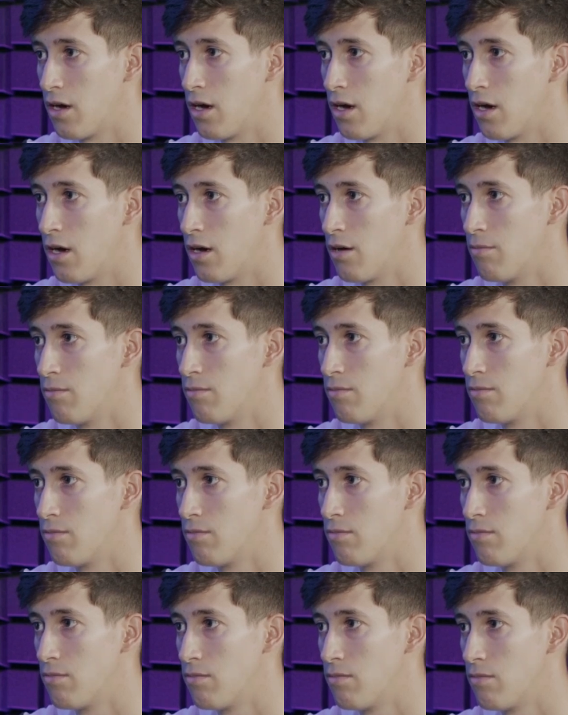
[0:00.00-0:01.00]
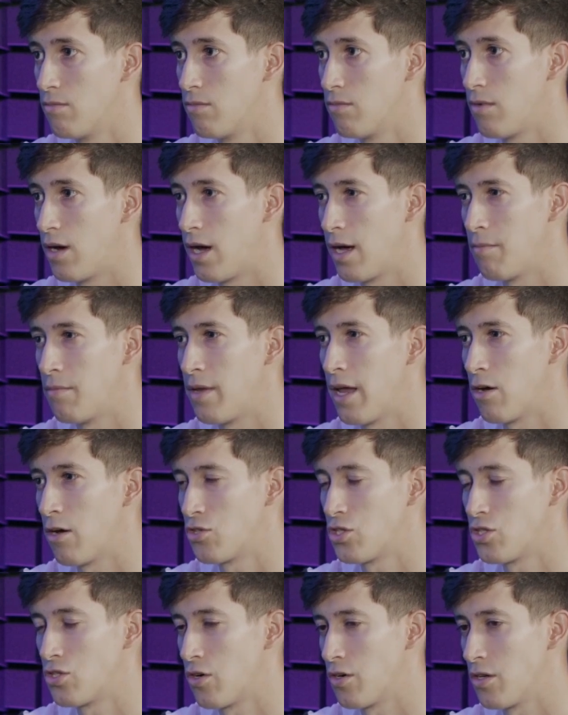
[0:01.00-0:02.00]
Um, I'm
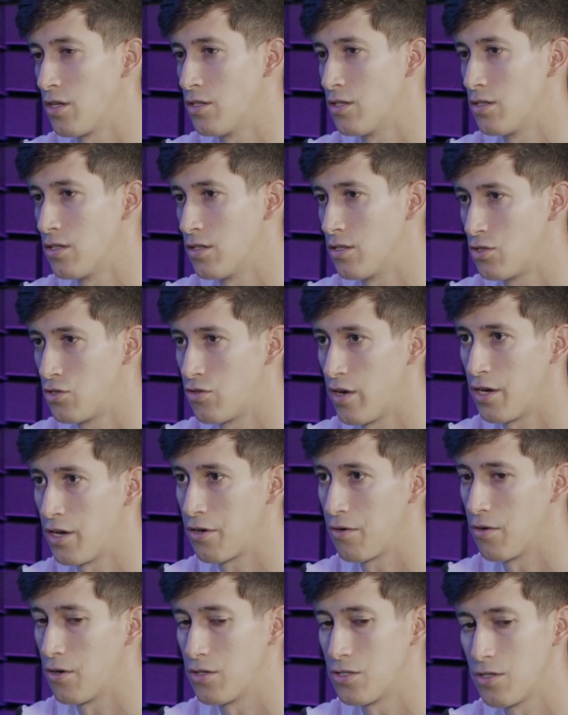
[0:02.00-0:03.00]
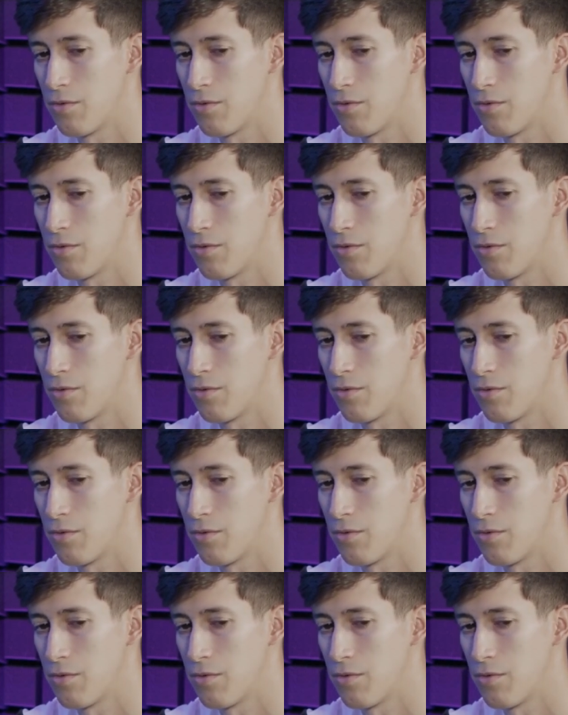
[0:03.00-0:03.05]
now starting to try to grow.